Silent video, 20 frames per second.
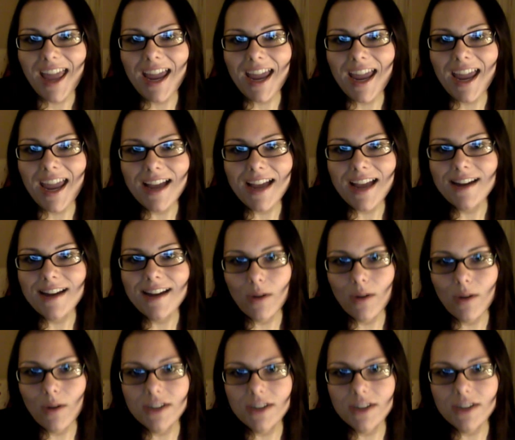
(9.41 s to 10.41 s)
and I
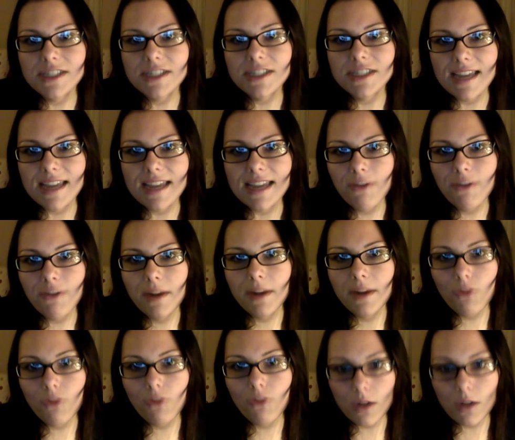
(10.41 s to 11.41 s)
wanted to just thank
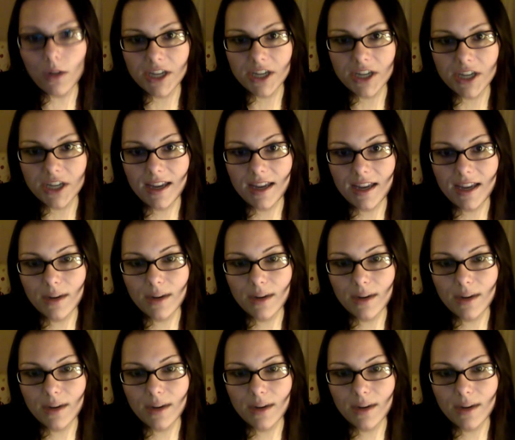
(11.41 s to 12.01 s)
everybody for watching it.